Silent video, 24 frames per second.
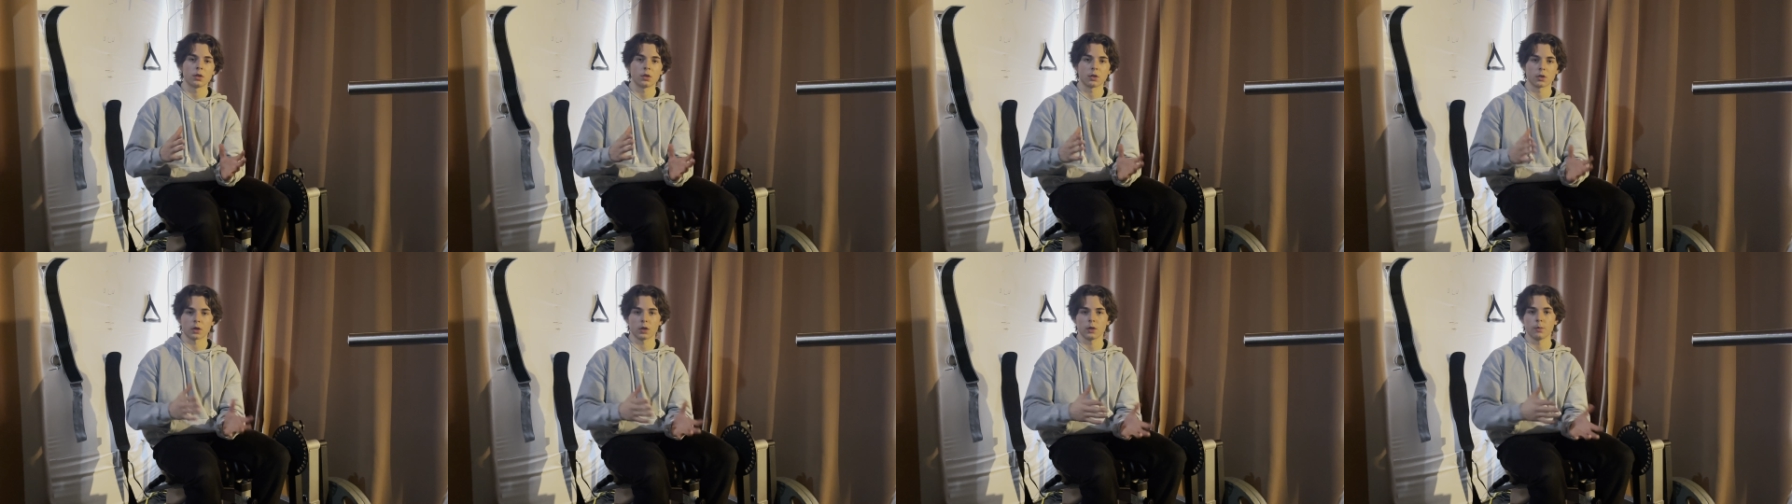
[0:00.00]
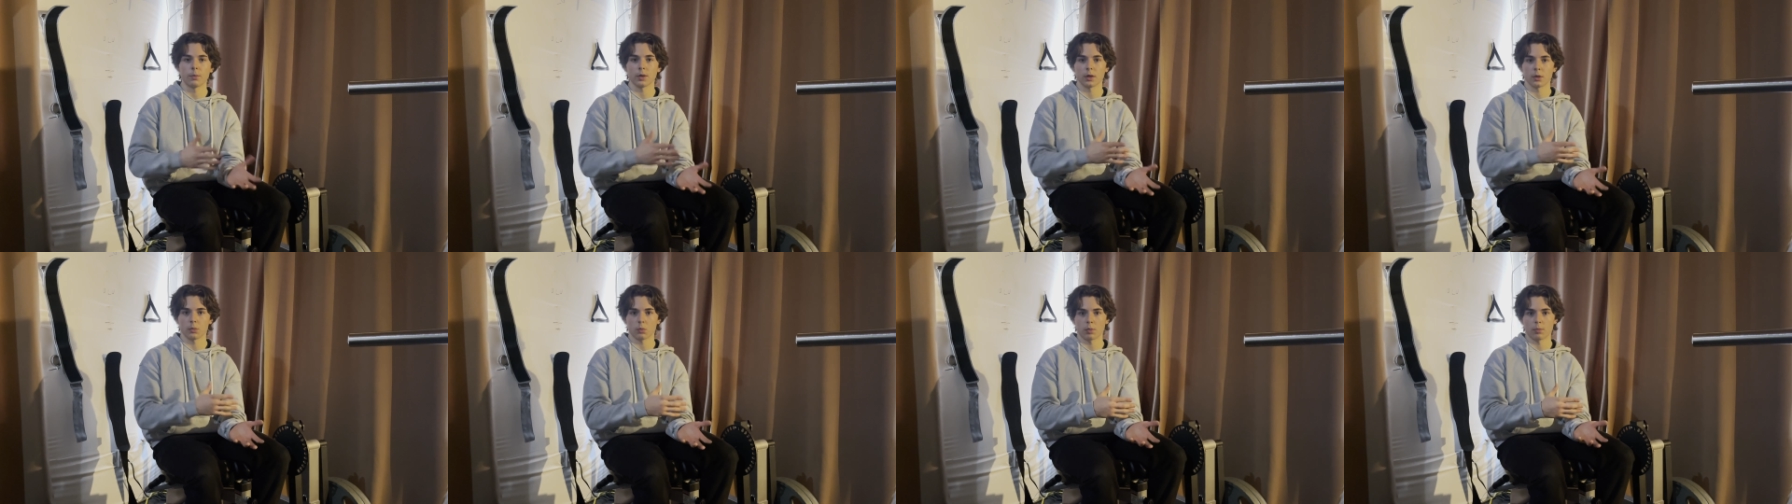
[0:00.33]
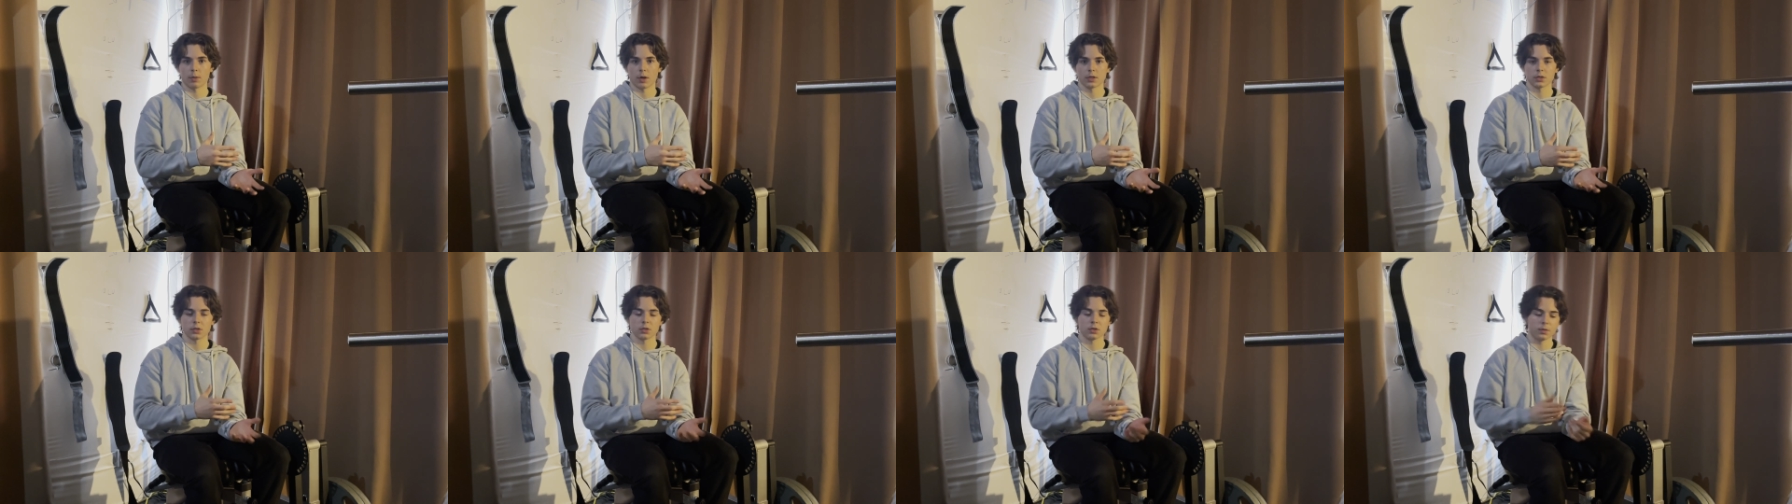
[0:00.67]
you're going to build more
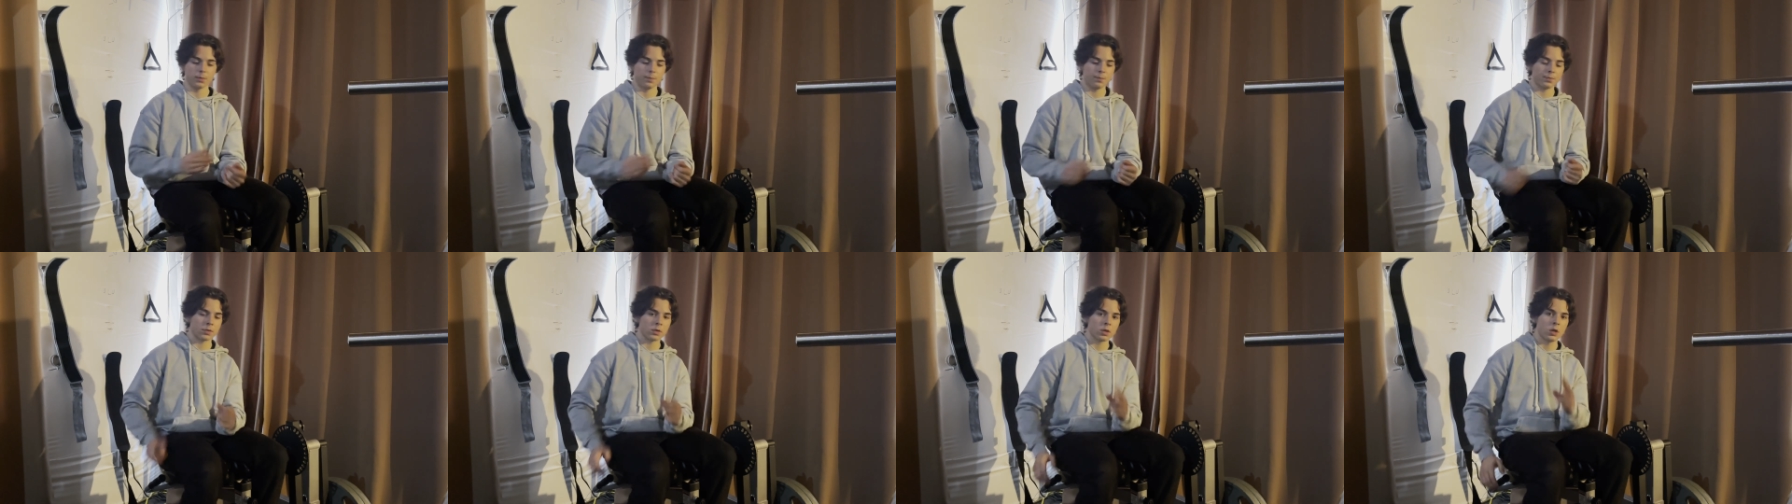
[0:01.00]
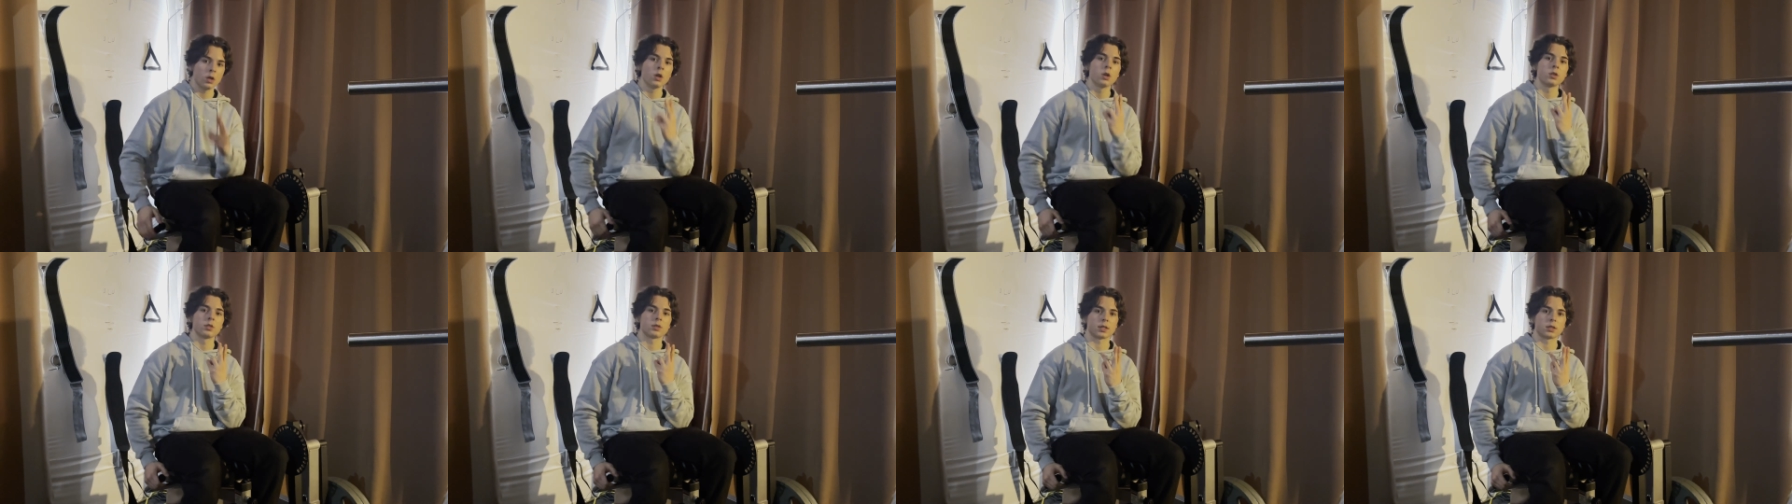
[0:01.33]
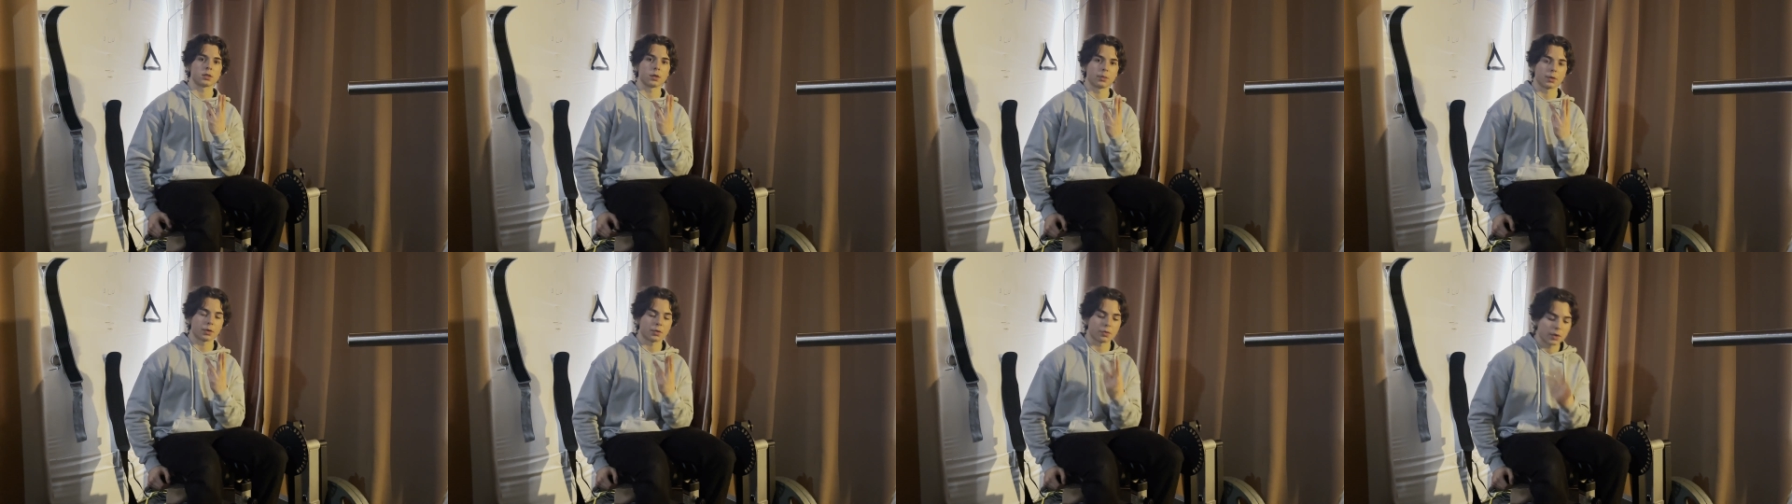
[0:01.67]
muscle. So that's
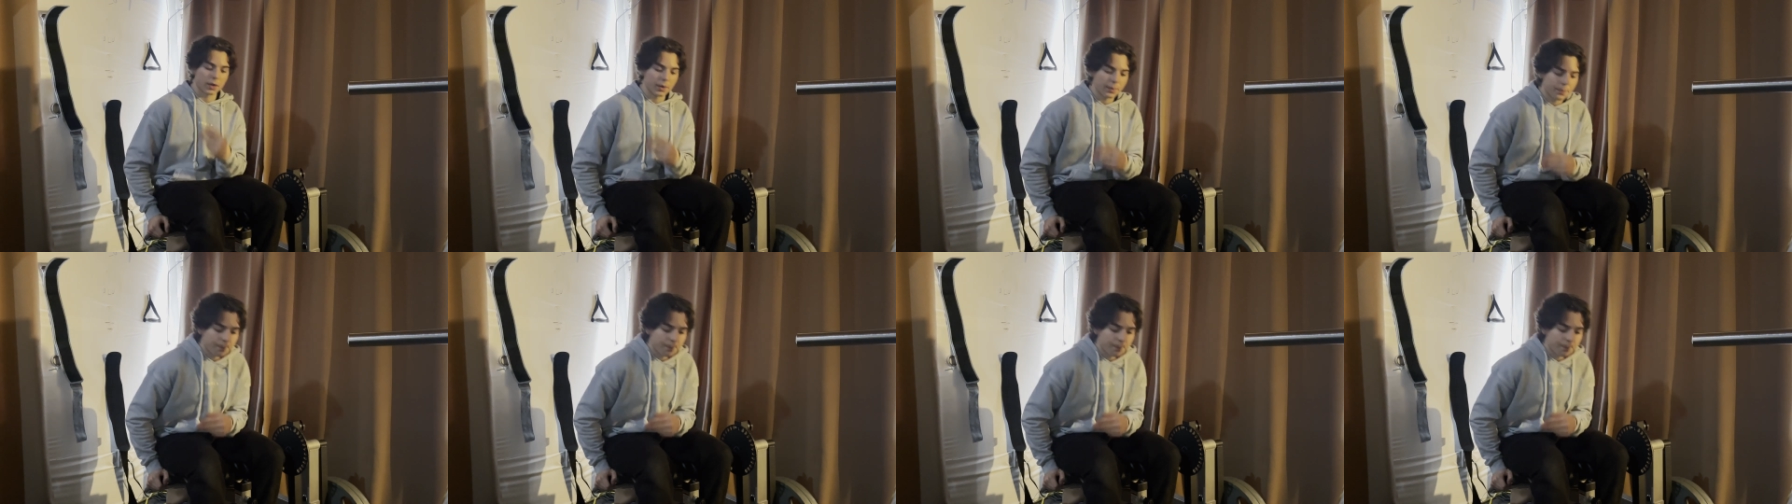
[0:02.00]
number 3.